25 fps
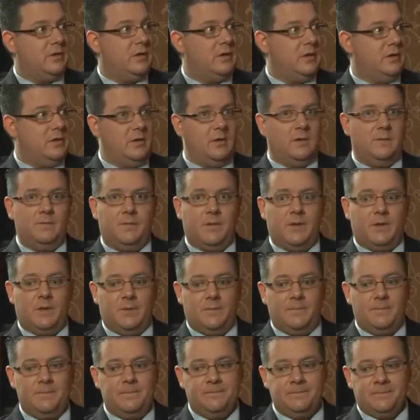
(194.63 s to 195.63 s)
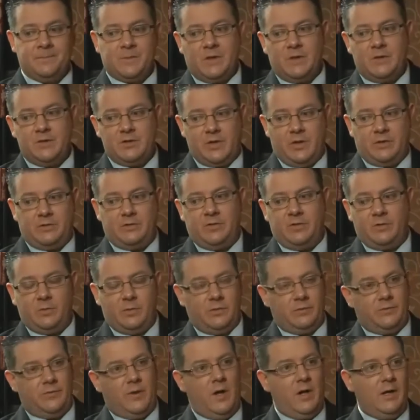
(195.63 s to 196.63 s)
The, the, justice
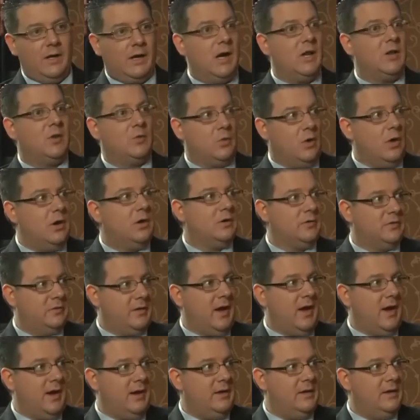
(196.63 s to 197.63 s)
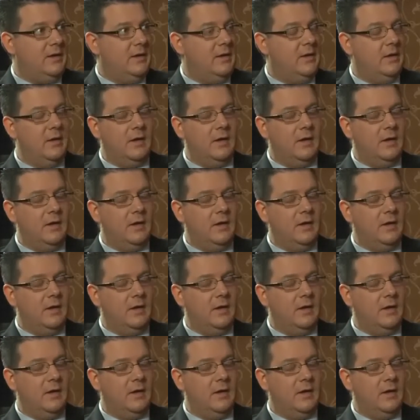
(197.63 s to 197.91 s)
was falling on the wrong side,